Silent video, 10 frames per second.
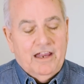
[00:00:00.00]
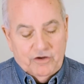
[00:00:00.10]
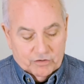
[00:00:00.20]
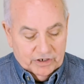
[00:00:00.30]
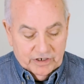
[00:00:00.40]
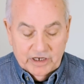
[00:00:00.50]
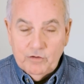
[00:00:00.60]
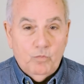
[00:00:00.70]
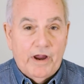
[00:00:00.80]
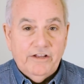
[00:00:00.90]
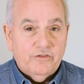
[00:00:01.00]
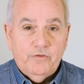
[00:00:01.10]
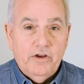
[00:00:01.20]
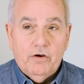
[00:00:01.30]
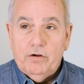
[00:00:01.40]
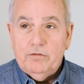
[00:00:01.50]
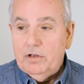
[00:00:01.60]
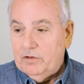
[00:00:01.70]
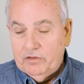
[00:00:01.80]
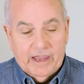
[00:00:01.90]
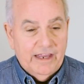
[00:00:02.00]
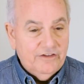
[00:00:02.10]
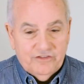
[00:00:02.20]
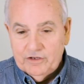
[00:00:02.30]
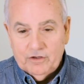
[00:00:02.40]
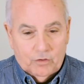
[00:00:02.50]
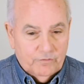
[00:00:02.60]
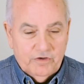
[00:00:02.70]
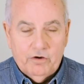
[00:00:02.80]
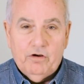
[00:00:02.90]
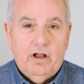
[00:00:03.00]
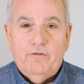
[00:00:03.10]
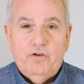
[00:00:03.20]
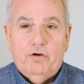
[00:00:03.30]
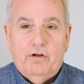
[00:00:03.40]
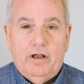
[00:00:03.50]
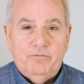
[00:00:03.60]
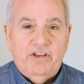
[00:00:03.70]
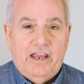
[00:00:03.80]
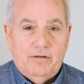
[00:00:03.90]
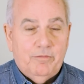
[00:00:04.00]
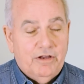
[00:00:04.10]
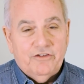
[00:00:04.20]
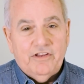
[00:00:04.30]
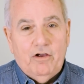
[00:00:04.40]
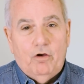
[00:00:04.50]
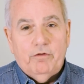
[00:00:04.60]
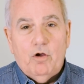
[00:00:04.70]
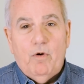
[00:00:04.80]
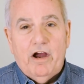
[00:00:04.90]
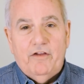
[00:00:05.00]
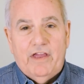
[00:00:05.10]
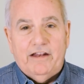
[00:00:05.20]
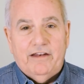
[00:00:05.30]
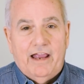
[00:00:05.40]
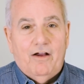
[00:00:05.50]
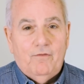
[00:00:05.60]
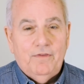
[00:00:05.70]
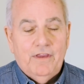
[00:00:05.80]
You're going to need weights for your legs of your tent, because they all require that now.